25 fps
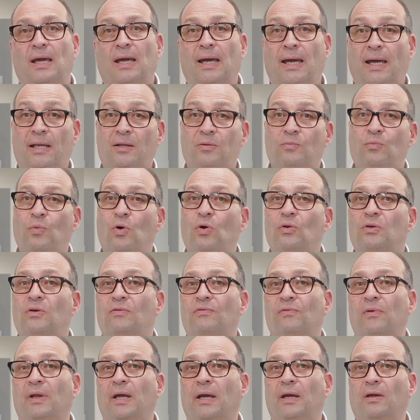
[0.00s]
and motor
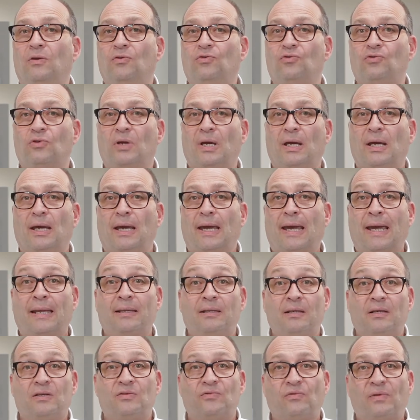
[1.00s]
flange
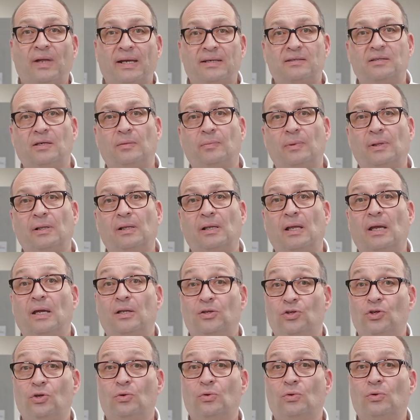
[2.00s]
and is flexible
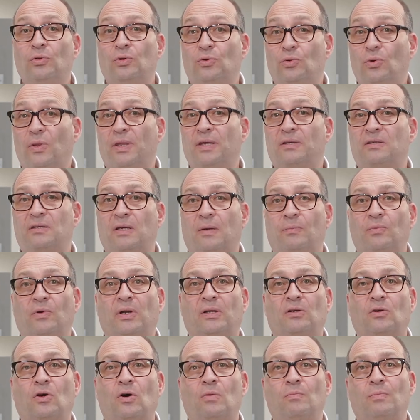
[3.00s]
due to the
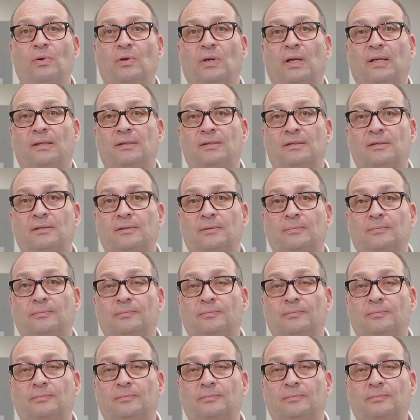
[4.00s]
separate components.